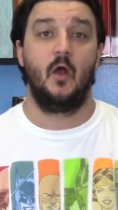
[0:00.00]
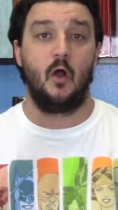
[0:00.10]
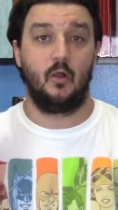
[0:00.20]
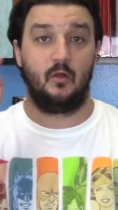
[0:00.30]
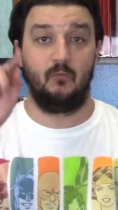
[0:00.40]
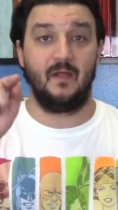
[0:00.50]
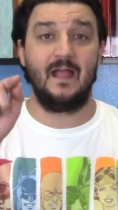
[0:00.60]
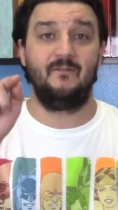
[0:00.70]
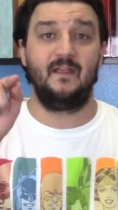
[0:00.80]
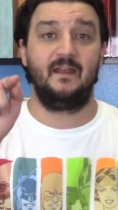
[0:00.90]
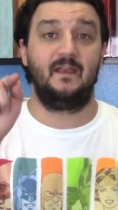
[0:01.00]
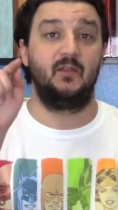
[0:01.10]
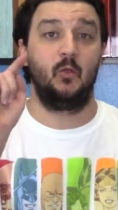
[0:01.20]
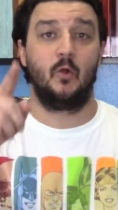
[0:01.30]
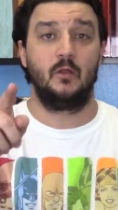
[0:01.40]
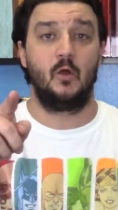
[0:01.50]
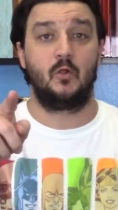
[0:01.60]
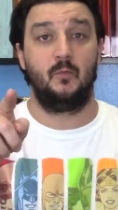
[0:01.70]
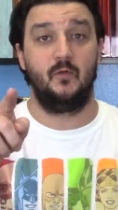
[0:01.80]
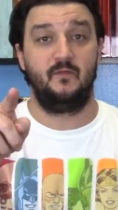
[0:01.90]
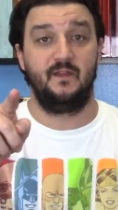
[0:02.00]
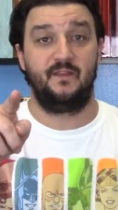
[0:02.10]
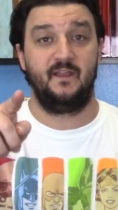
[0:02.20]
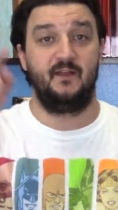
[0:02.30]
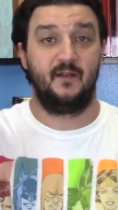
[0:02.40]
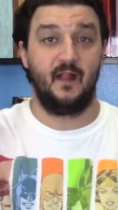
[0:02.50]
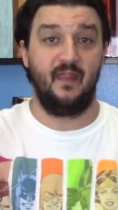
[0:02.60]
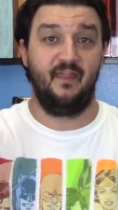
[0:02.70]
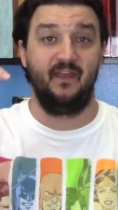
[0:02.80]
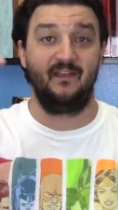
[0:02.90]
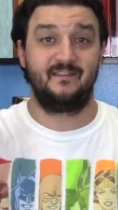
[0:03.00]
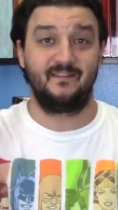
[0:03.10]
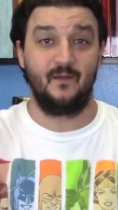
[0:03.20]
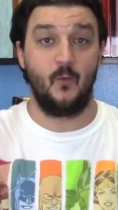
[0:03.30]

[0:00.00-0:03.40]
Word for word: are arriving at your local movie theater this